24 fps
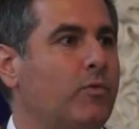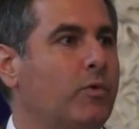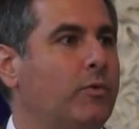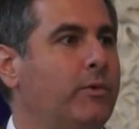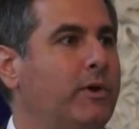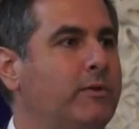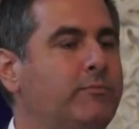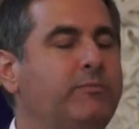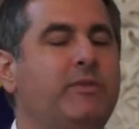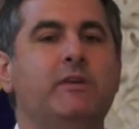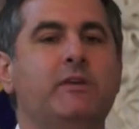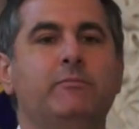
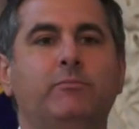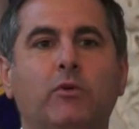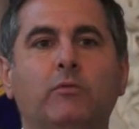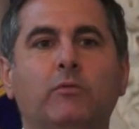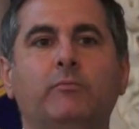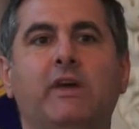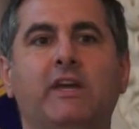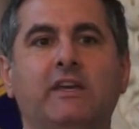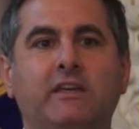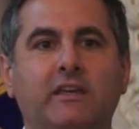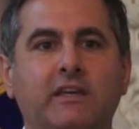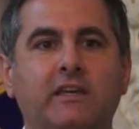When people
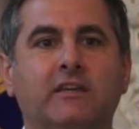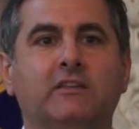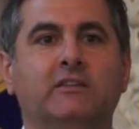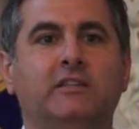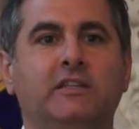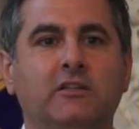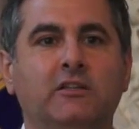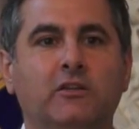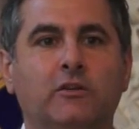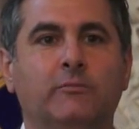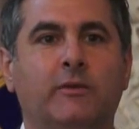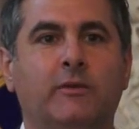make
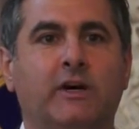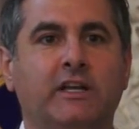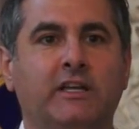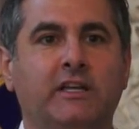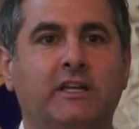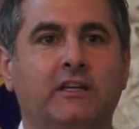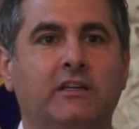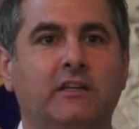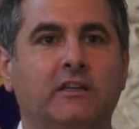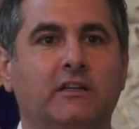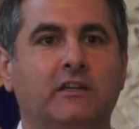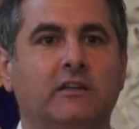illegal
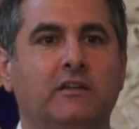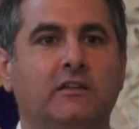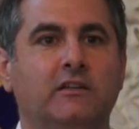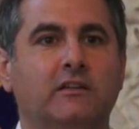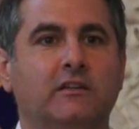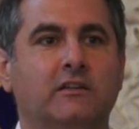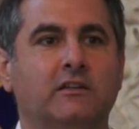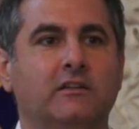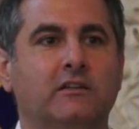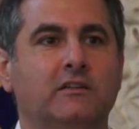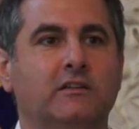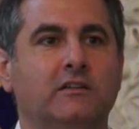money,
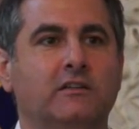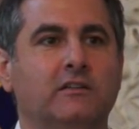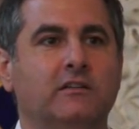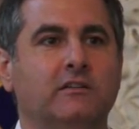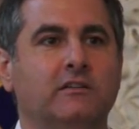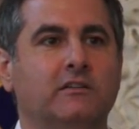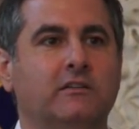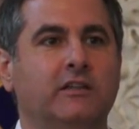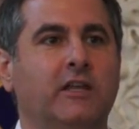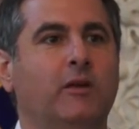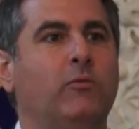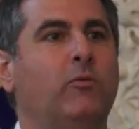
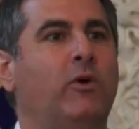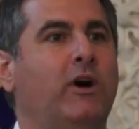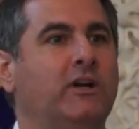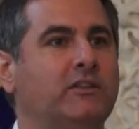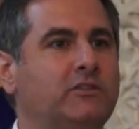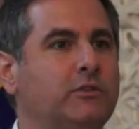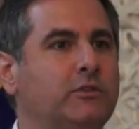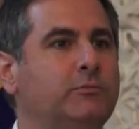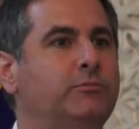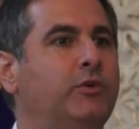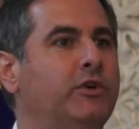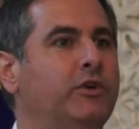they want
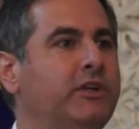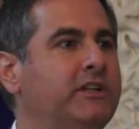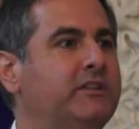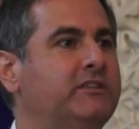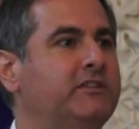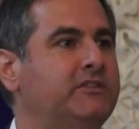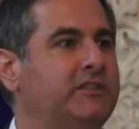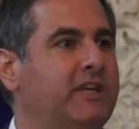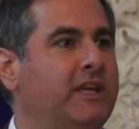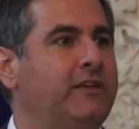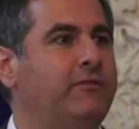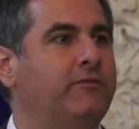to put it
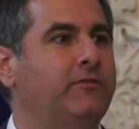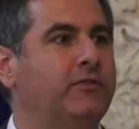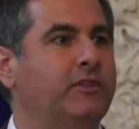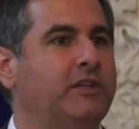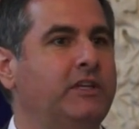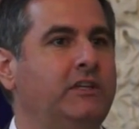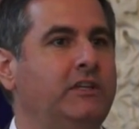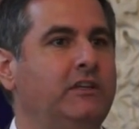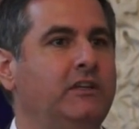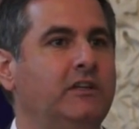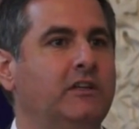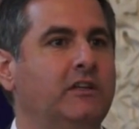
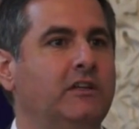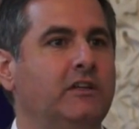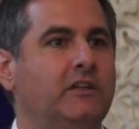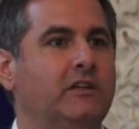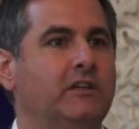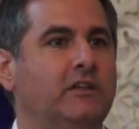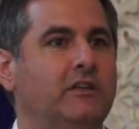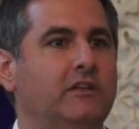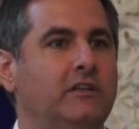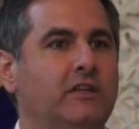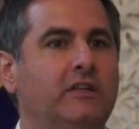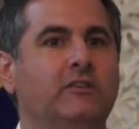safely
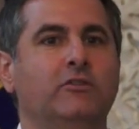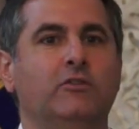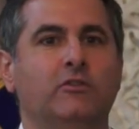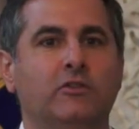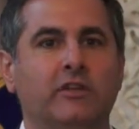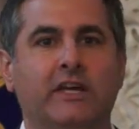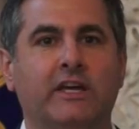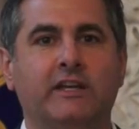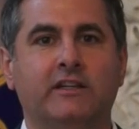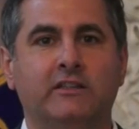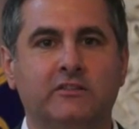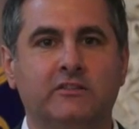in the
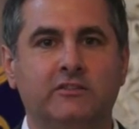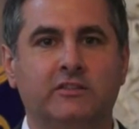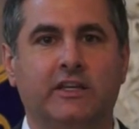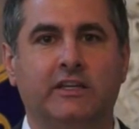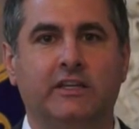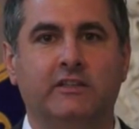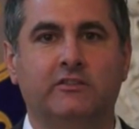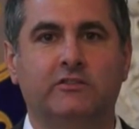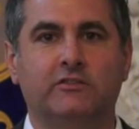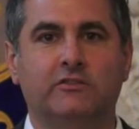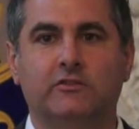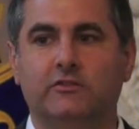United
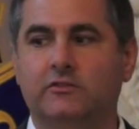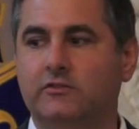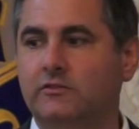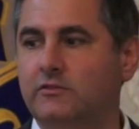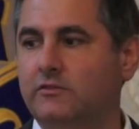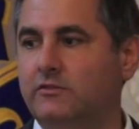States.